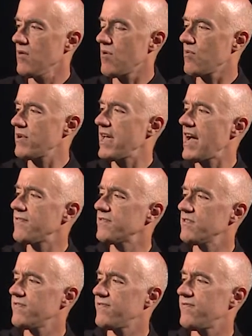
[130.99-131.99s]
Well, we have
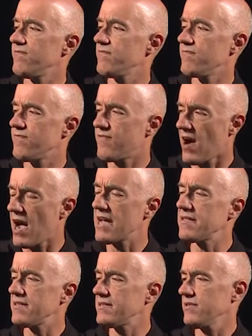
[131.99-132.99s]
to
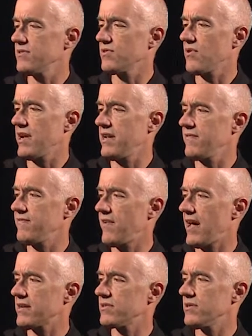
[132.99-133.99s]
find this integrating
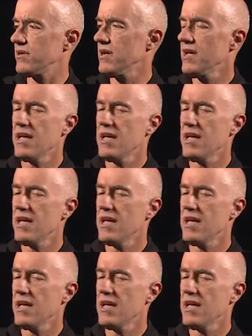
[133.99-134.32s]
factor.